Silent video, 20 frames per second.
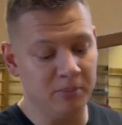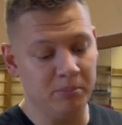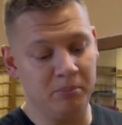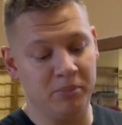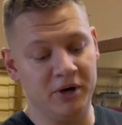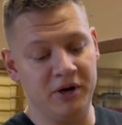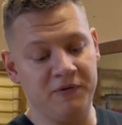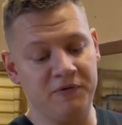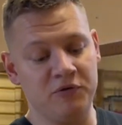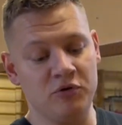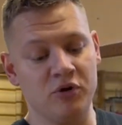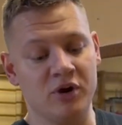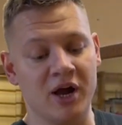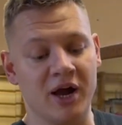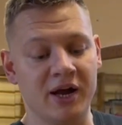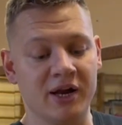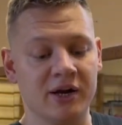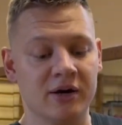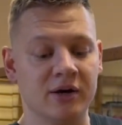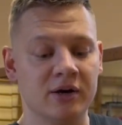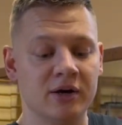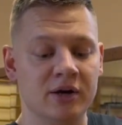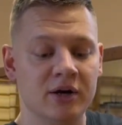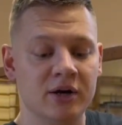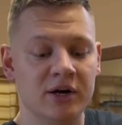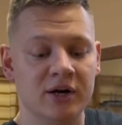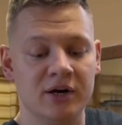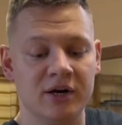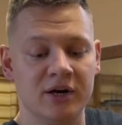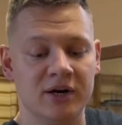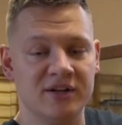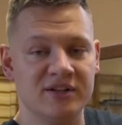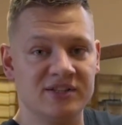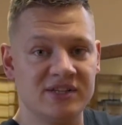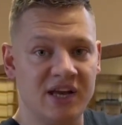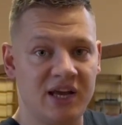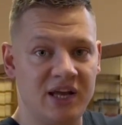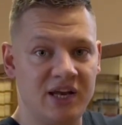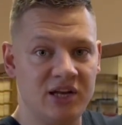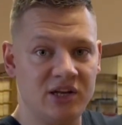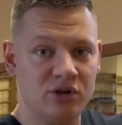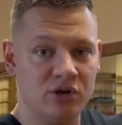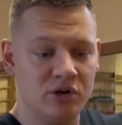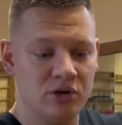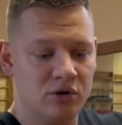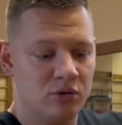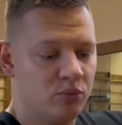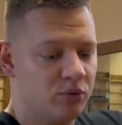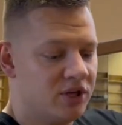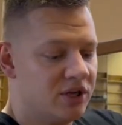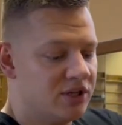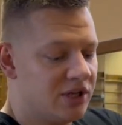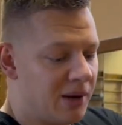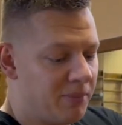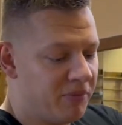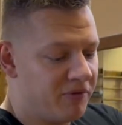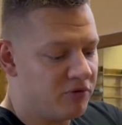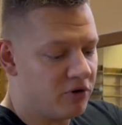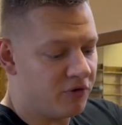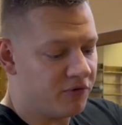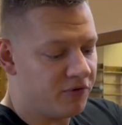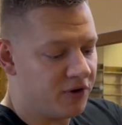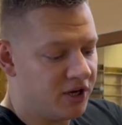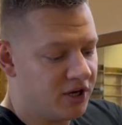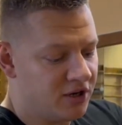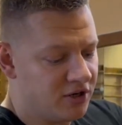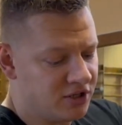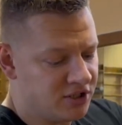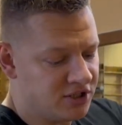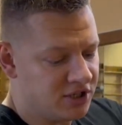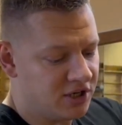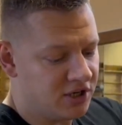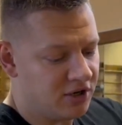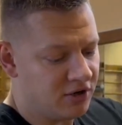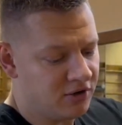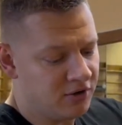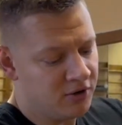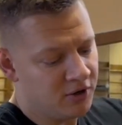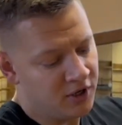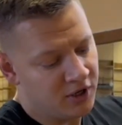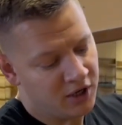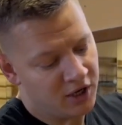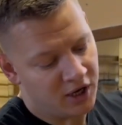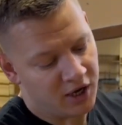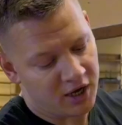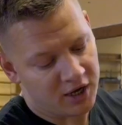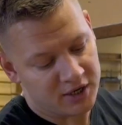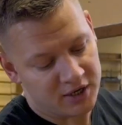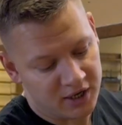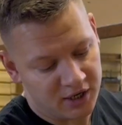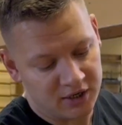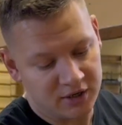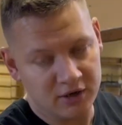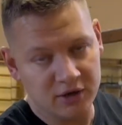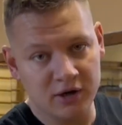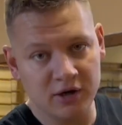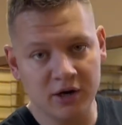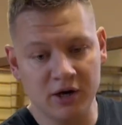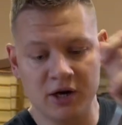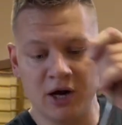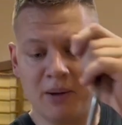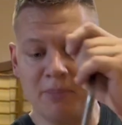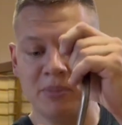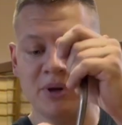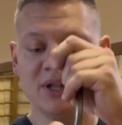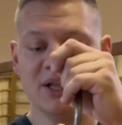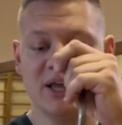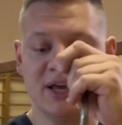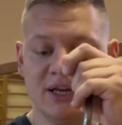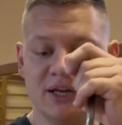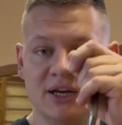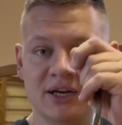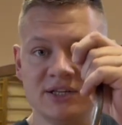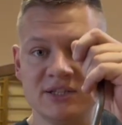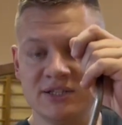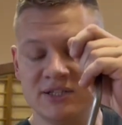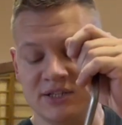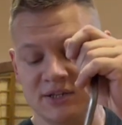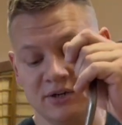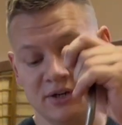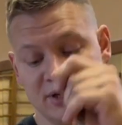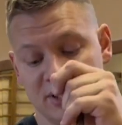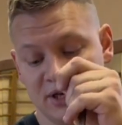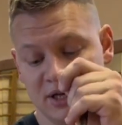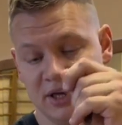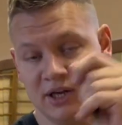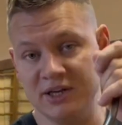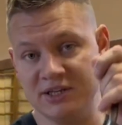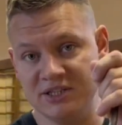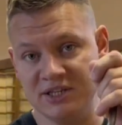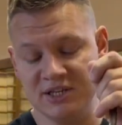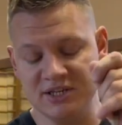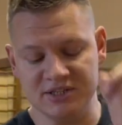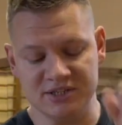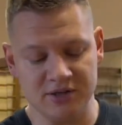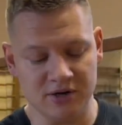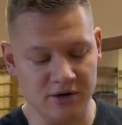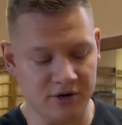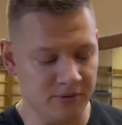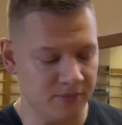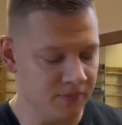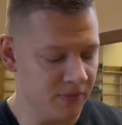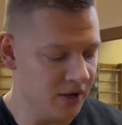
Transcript: But if you kind of contain it with the top of your fingers here and then cup it like this, it's easier.